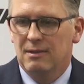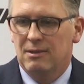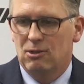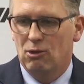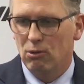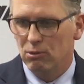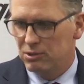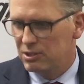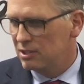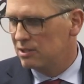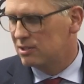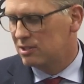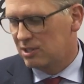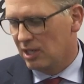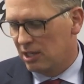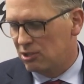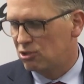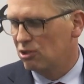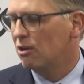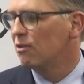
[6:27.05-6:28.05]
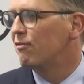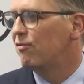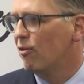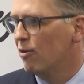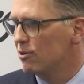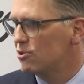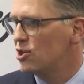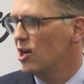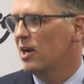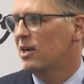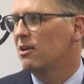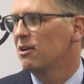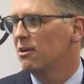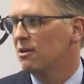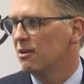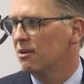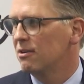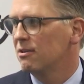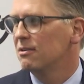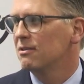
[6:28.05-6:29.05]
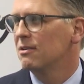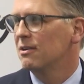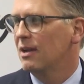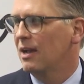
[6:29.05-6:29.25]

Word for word: Cozy's such a good forechecker